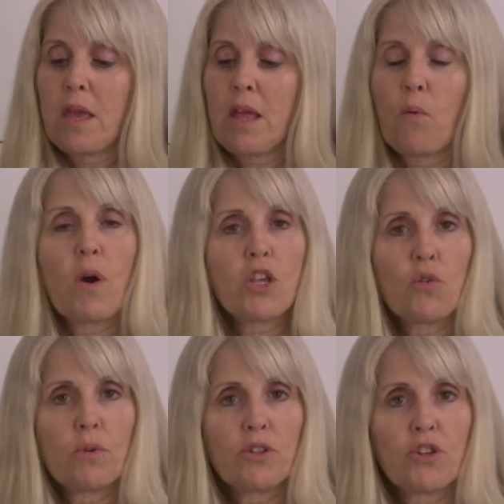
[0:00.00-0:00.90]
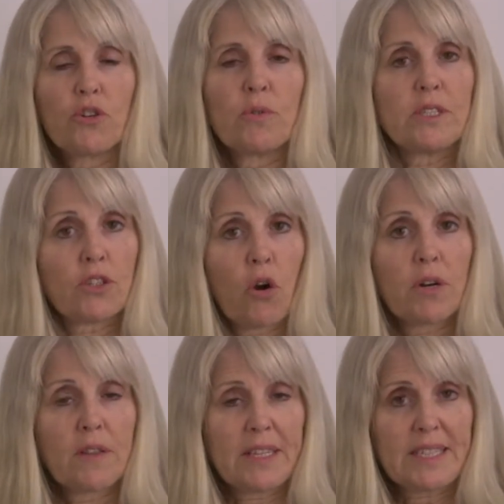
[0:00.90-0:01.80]
Now what you will do is go
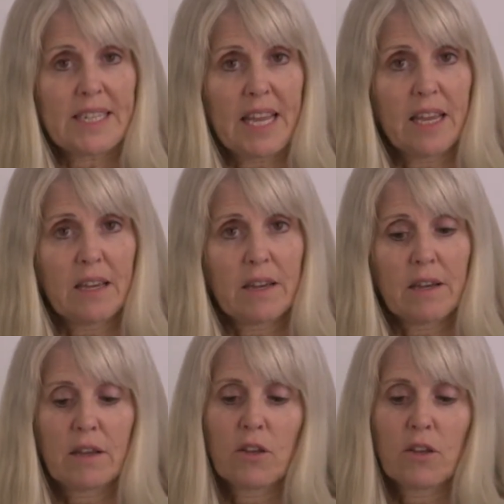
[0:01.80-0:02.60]
to the sink.